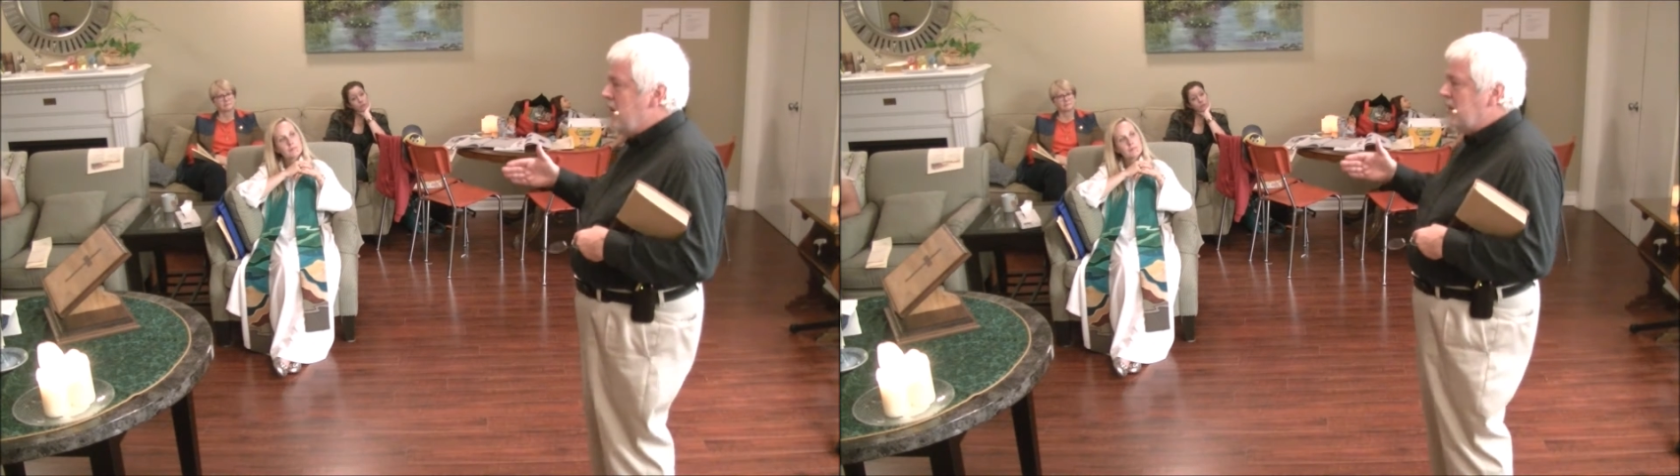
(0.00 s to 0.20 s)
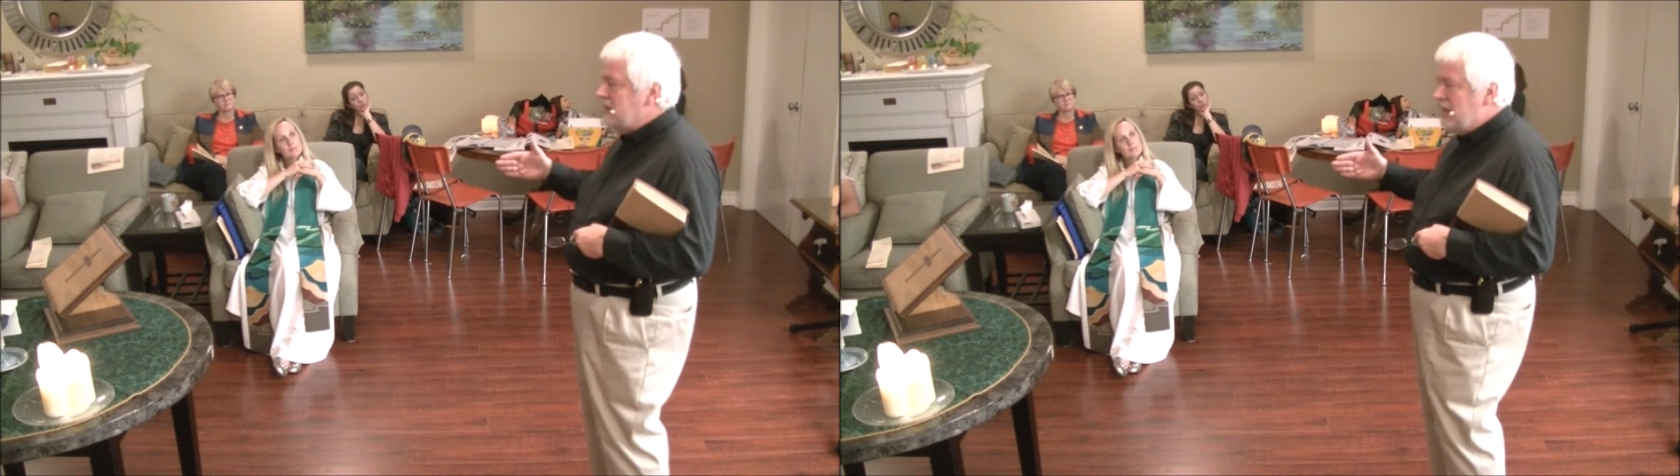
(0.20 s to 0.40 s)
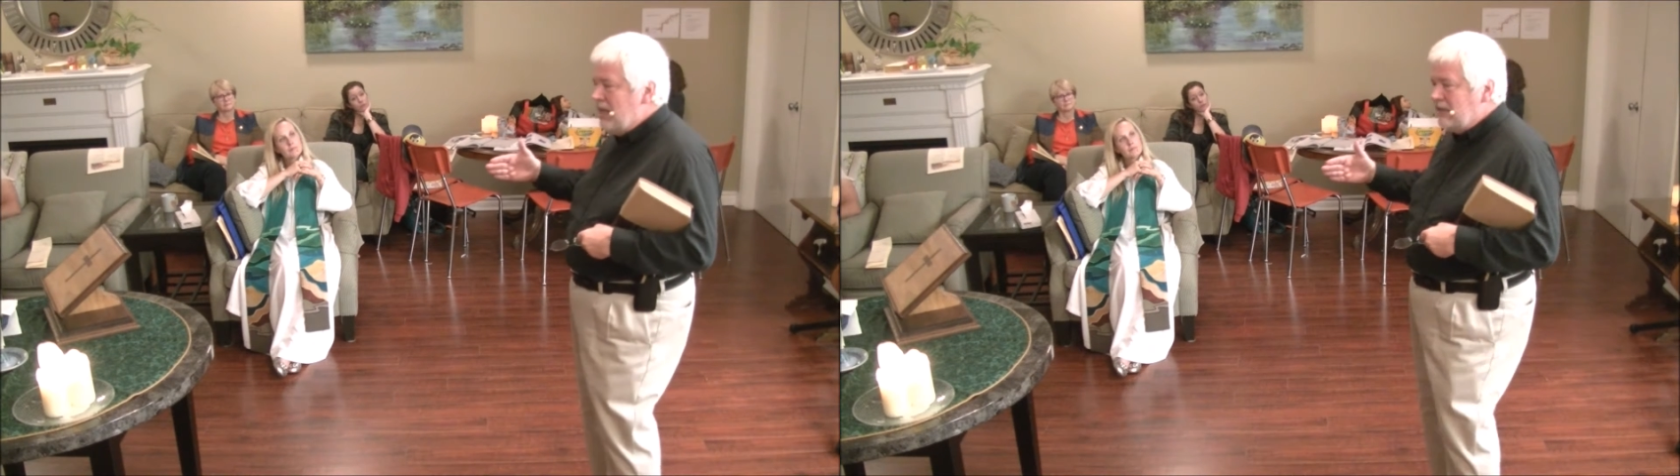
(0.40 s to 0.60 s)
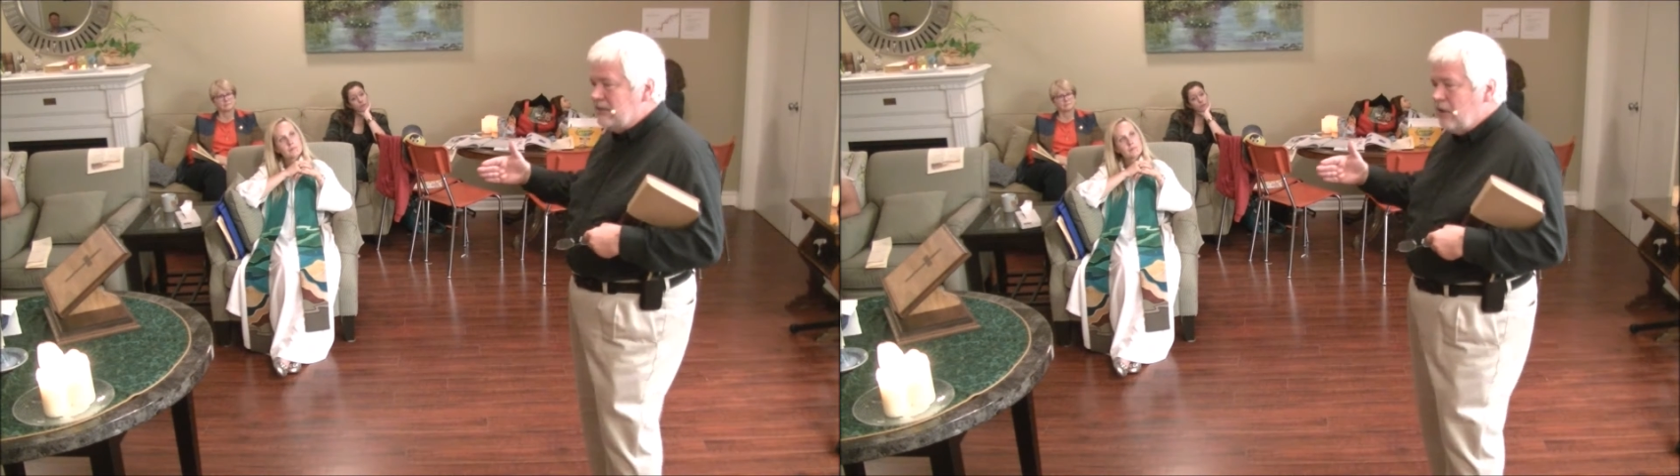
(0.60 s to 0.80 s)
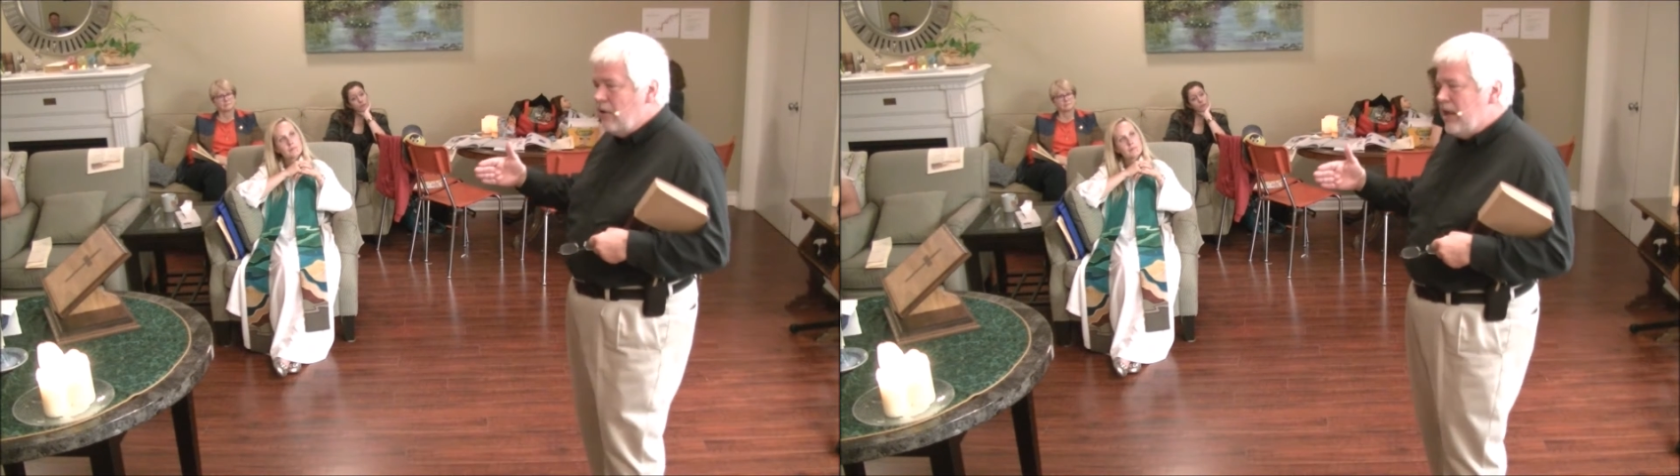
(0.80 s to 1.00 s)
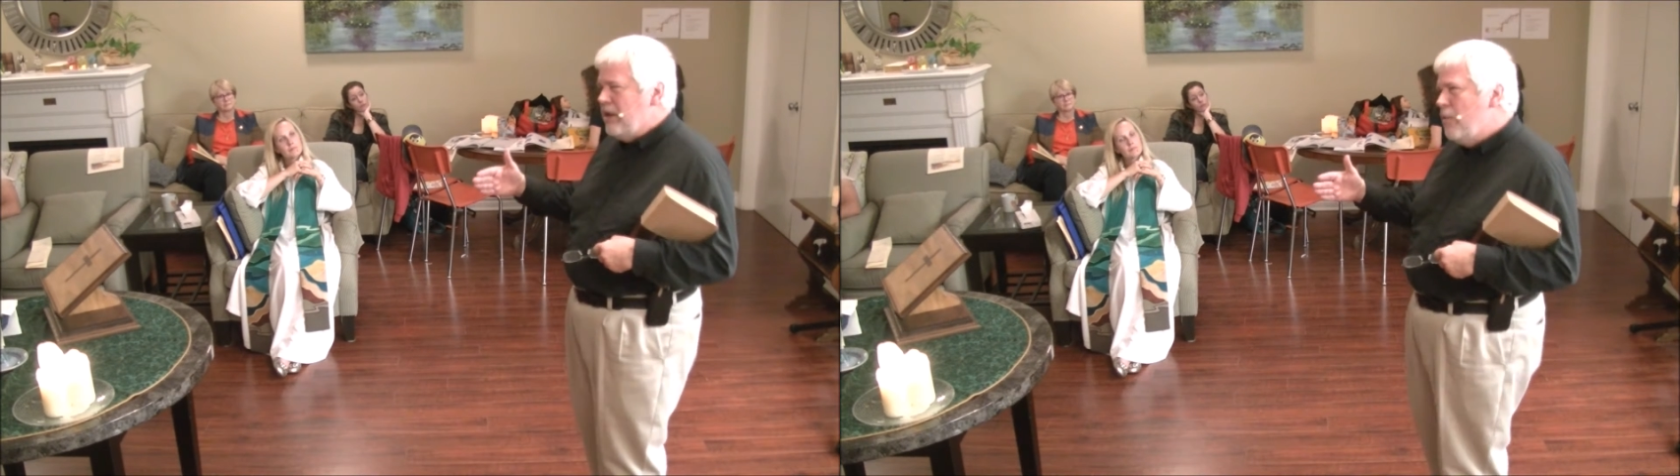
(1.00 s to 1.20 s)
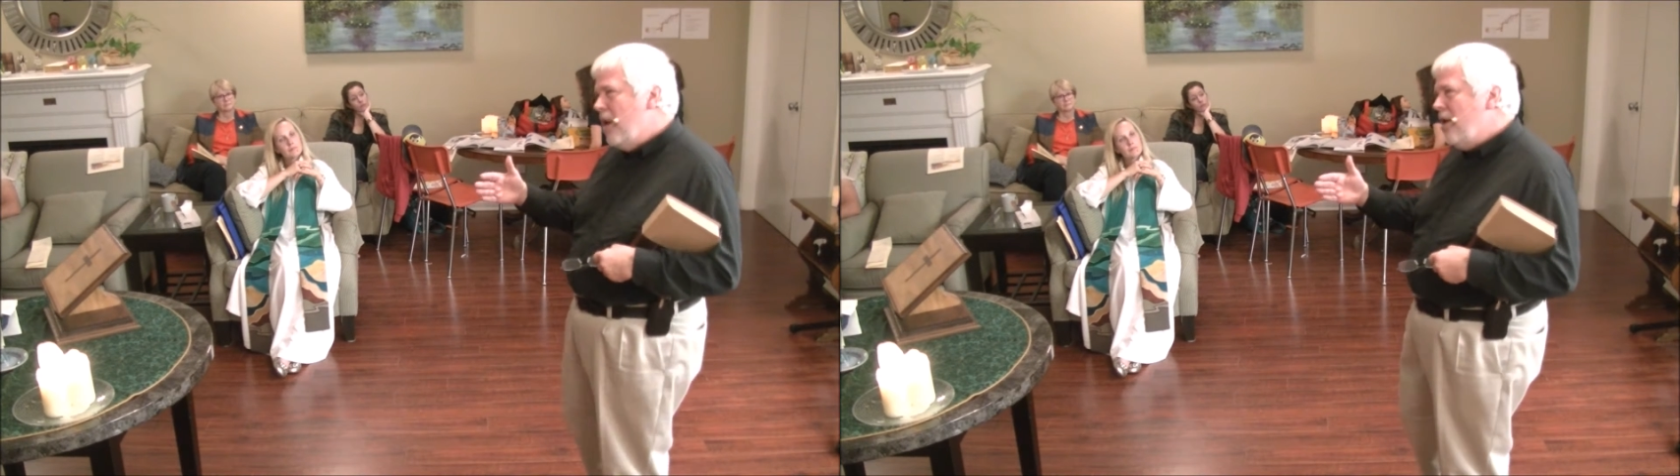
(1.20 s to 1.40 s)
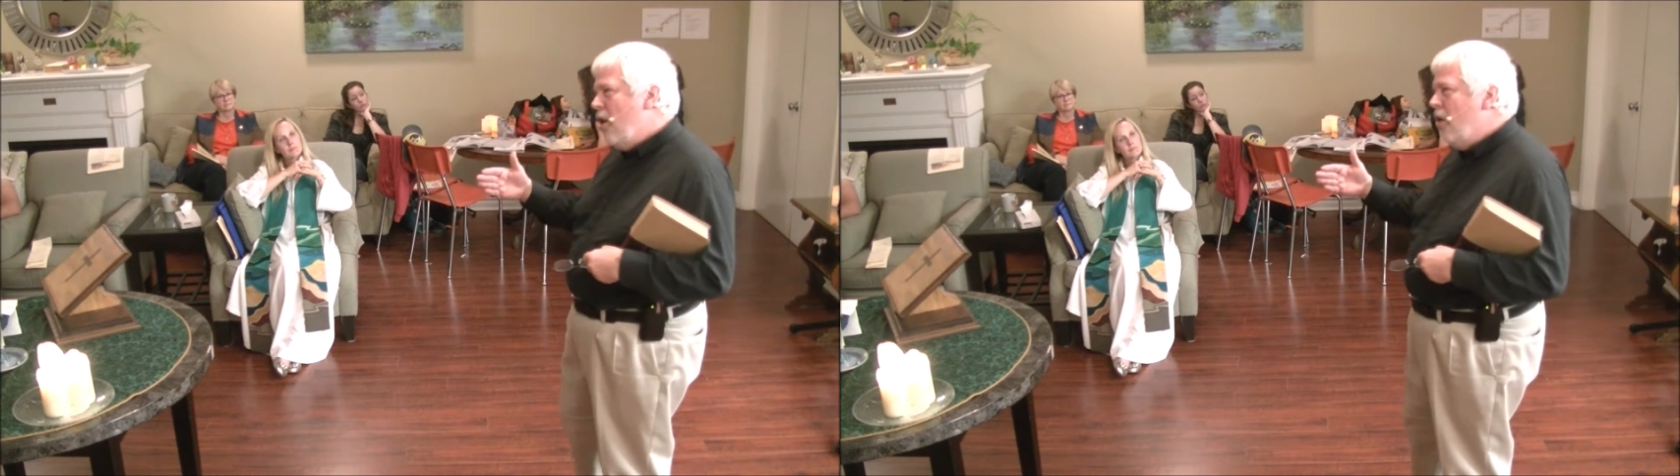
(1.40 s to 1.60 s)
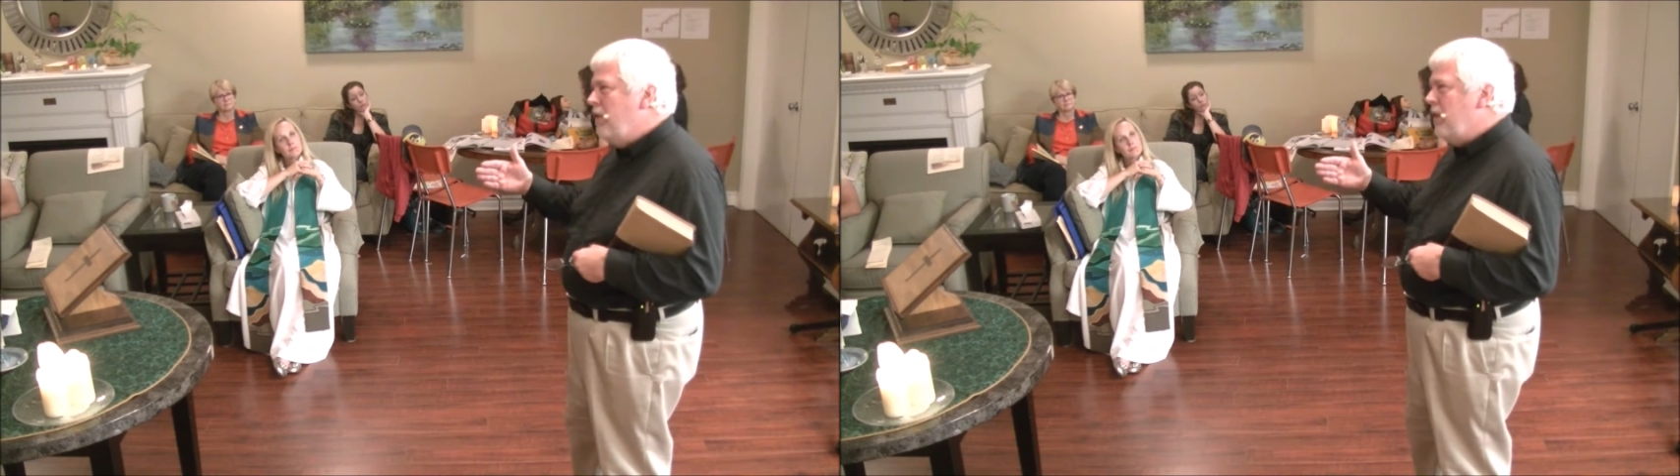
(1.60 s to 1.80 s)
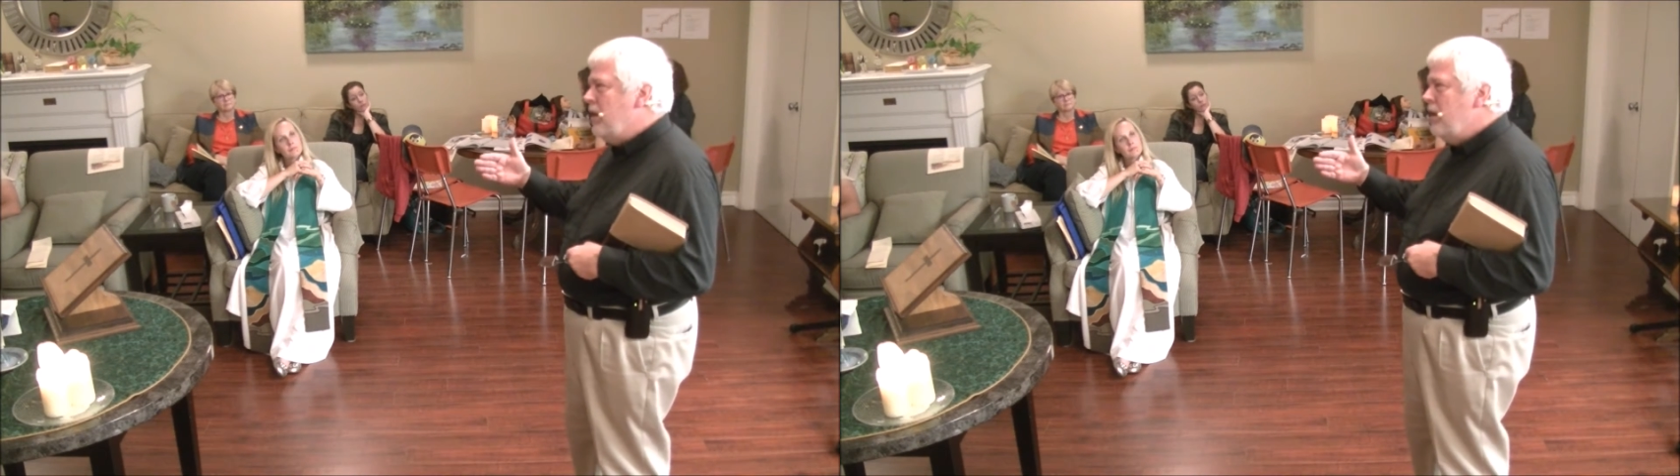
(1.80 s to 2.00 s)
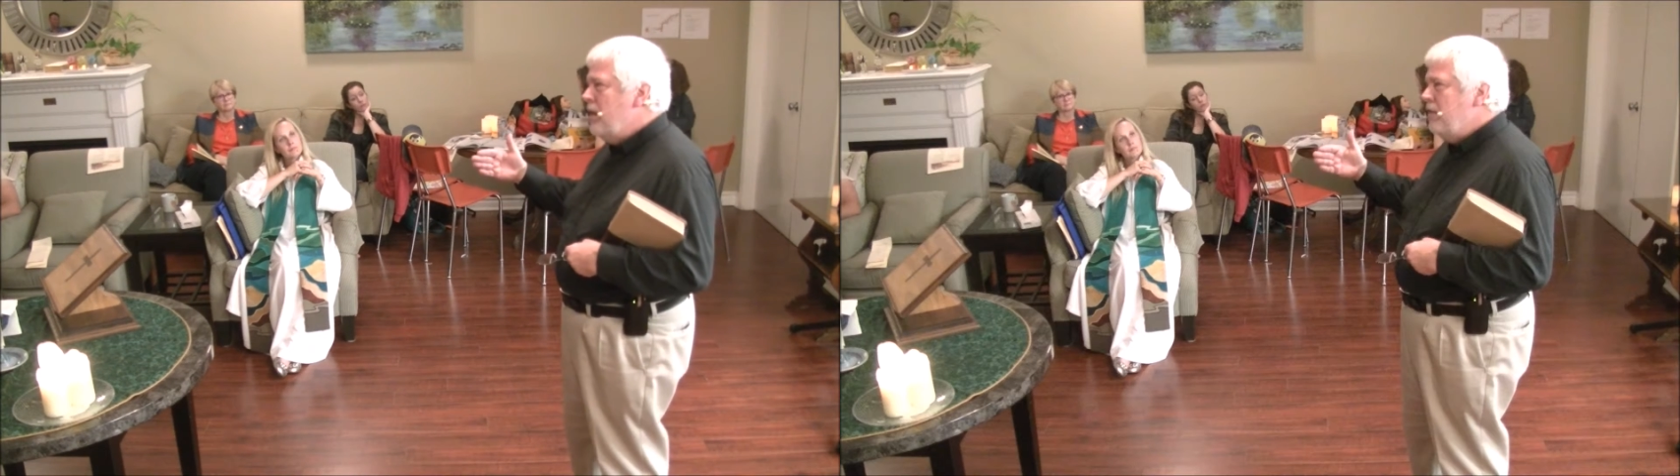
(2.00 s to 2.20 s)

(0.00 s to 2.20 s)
and says, okay, now what are the